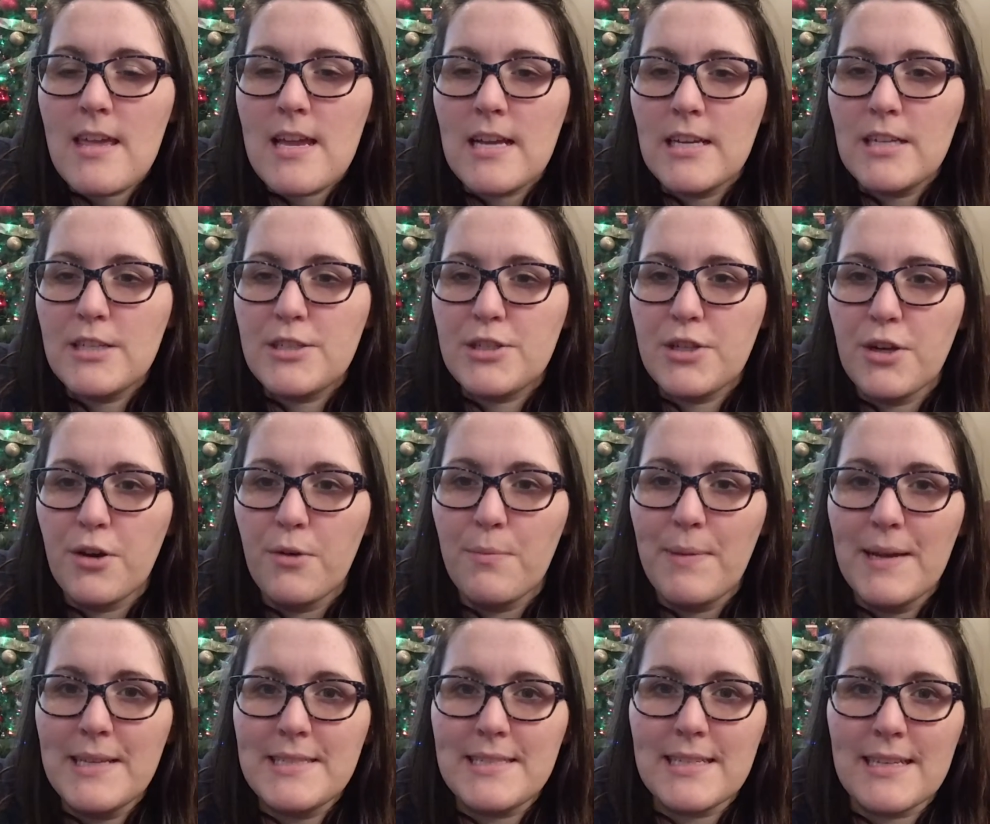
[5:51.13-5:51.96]
So
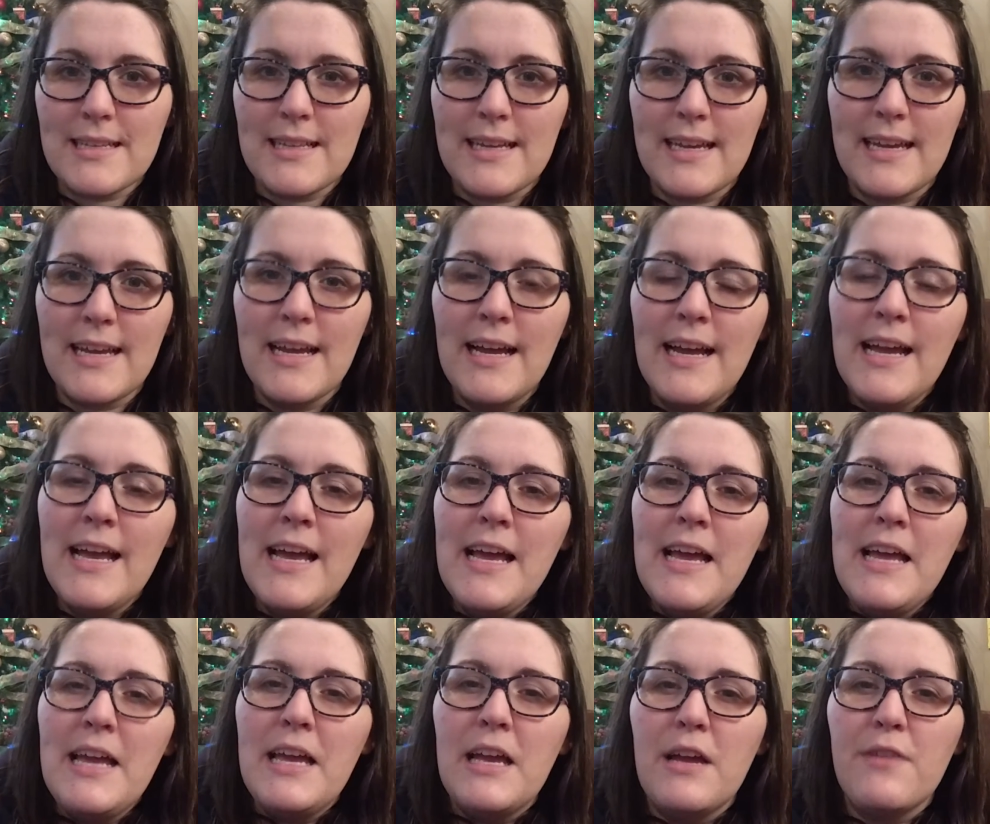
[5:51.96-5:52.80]
basically,
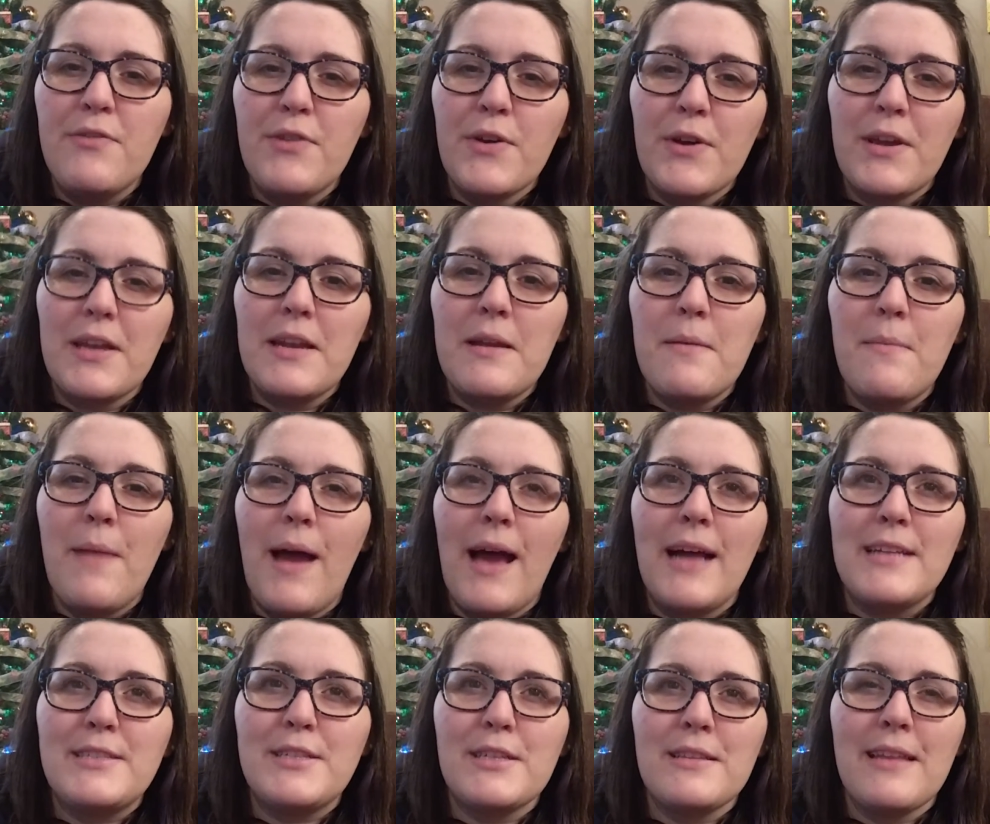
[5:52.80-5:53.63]
if you can
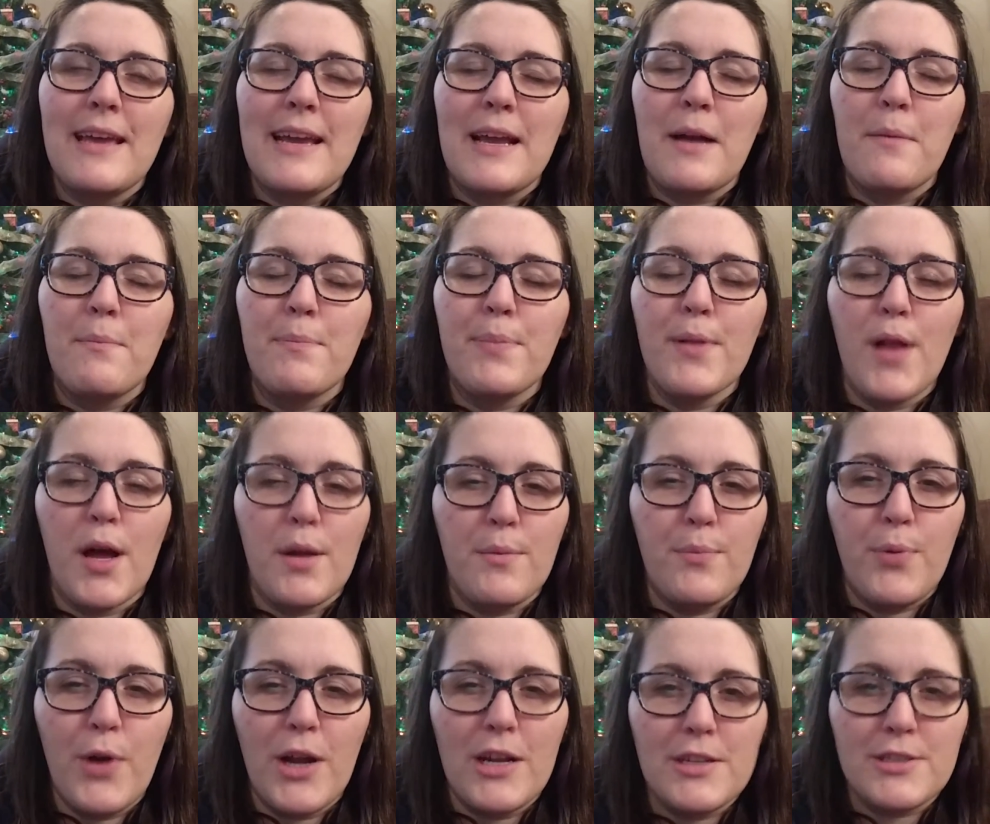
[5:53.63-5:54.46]
imagine like a
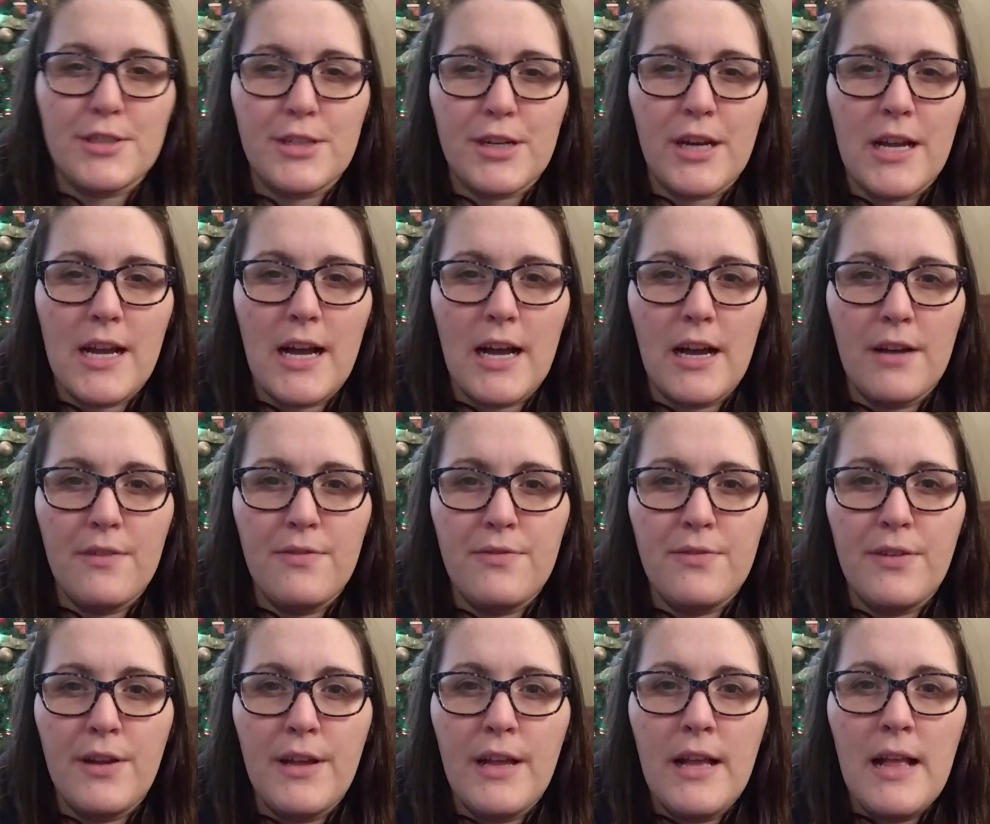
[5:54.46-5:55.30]
blood pressure
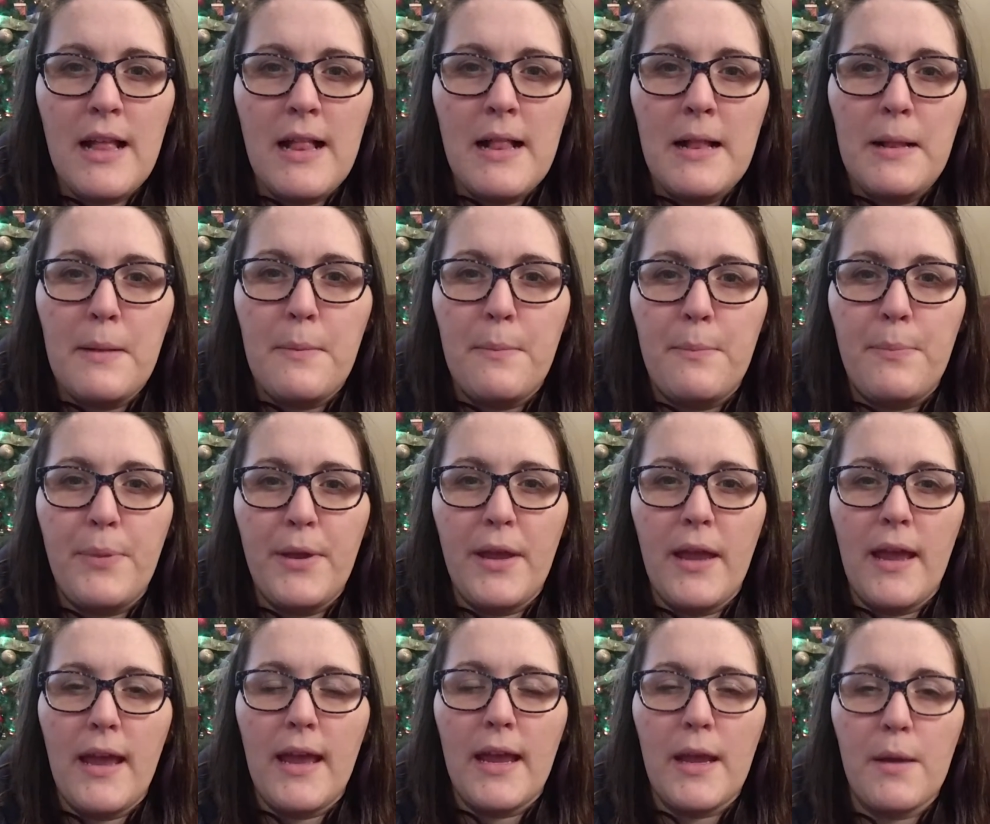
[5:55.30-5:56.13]
cuff
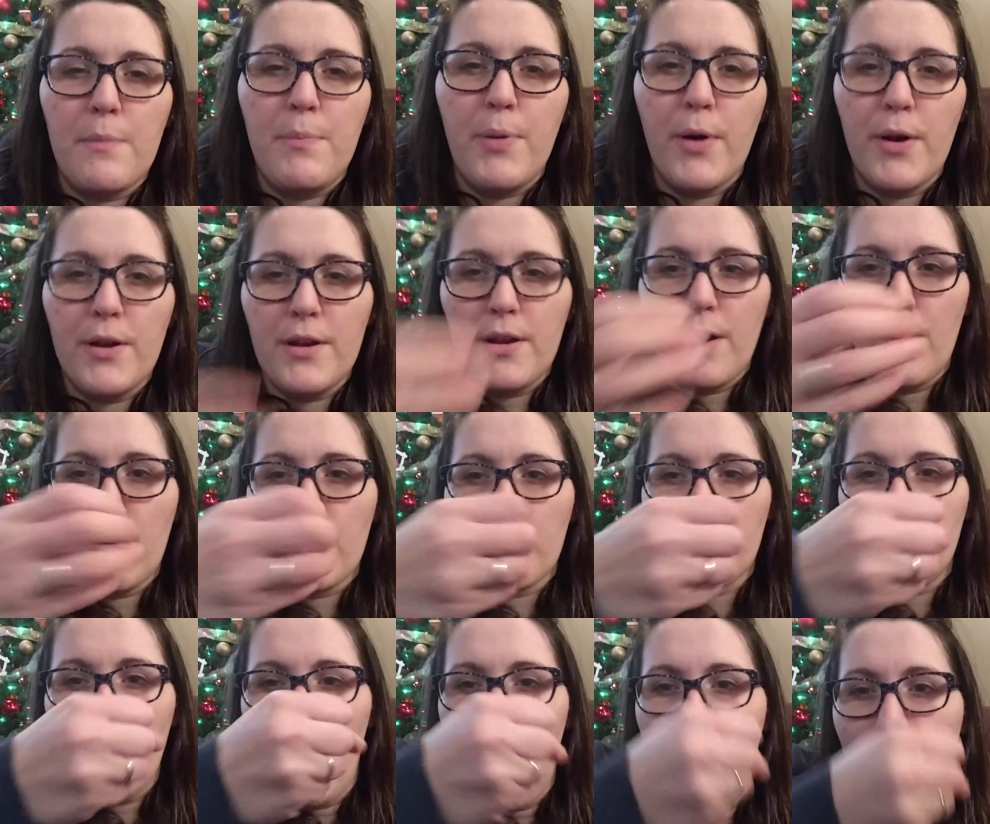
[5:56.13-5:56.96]
being put
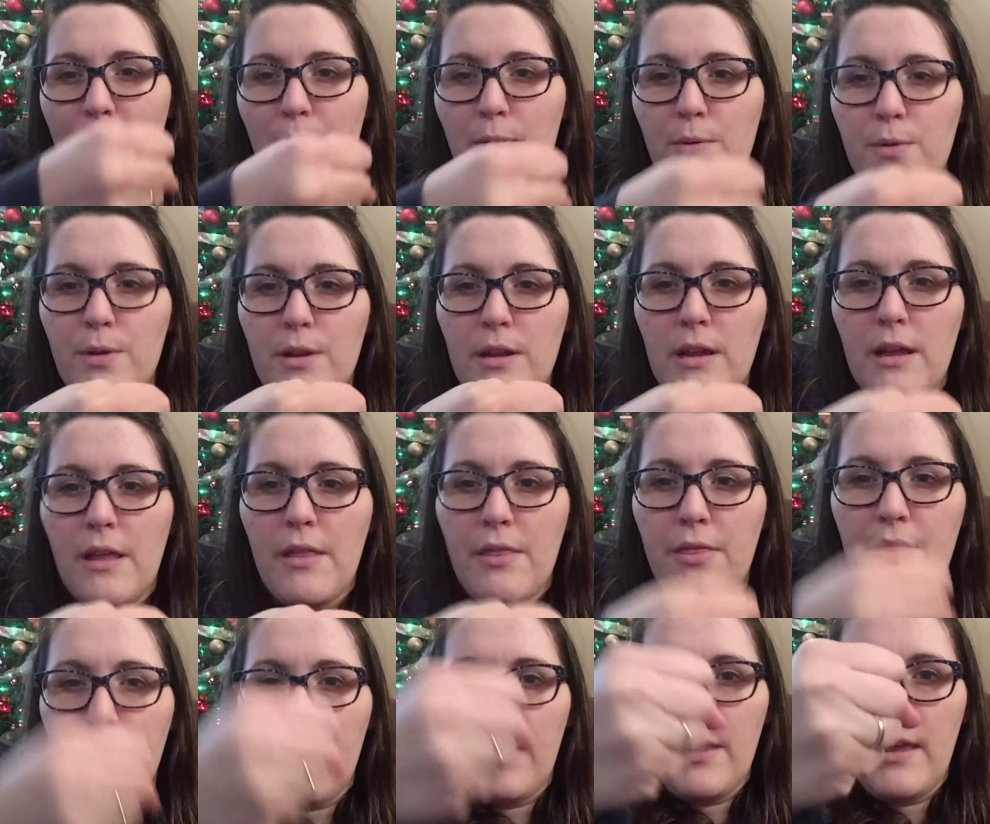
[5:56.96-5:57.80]
around
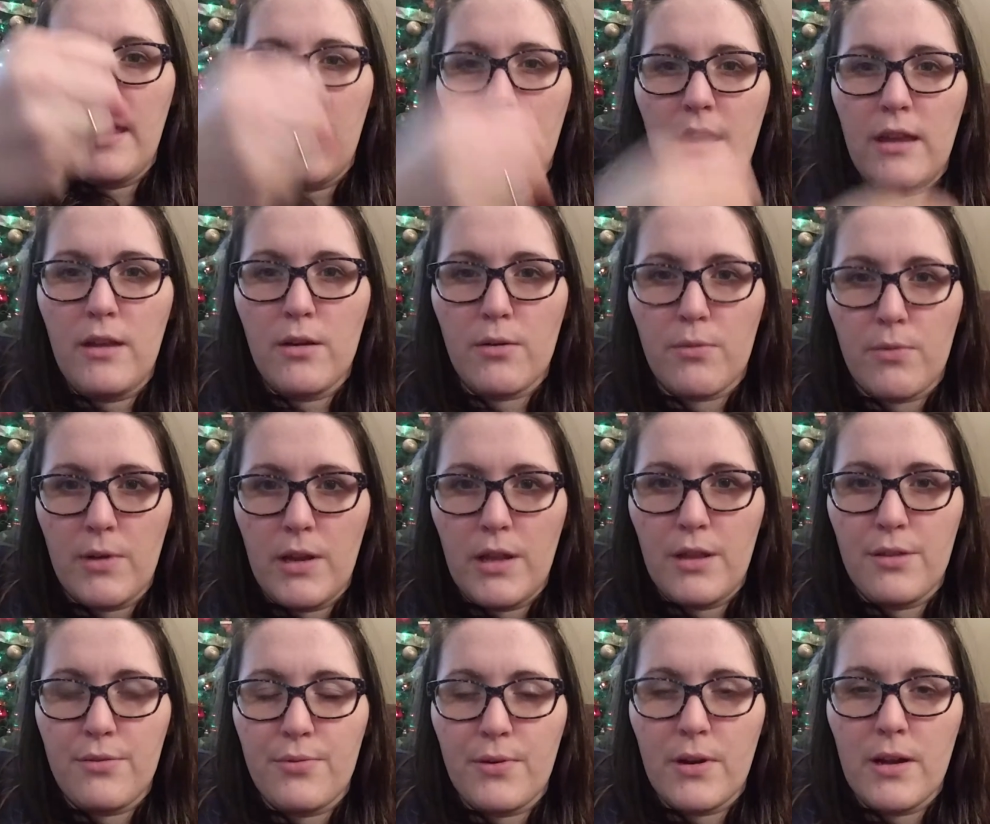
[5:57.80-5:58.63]
the
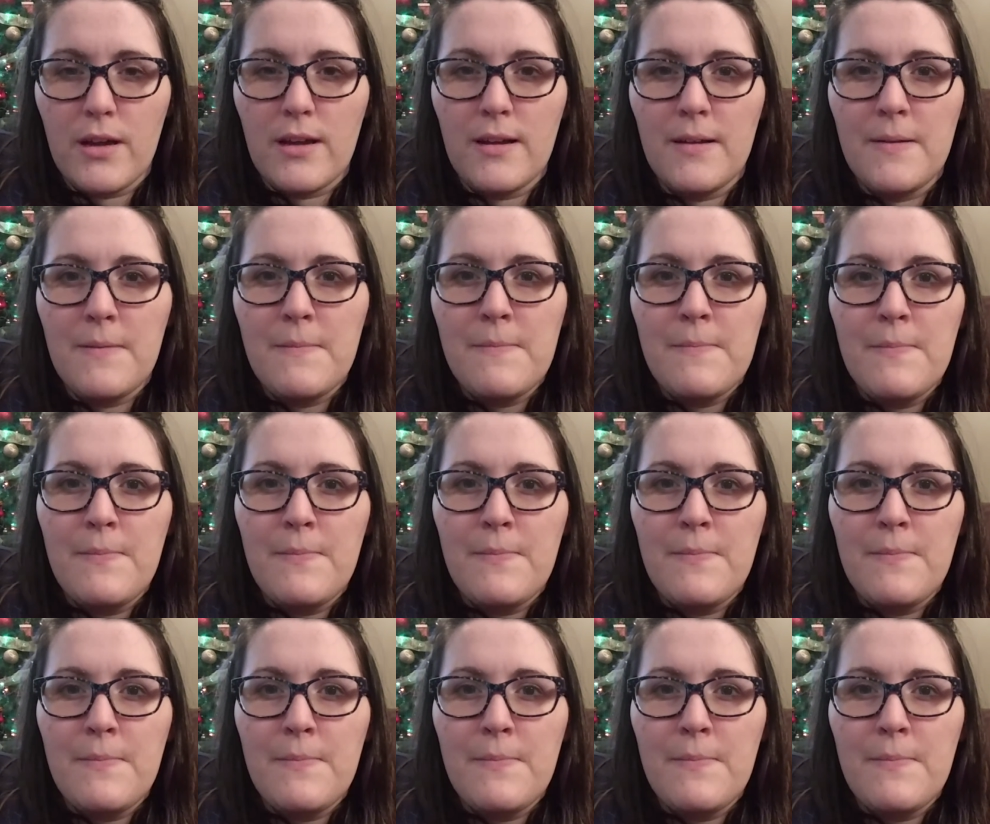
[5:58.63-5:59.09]
urethra,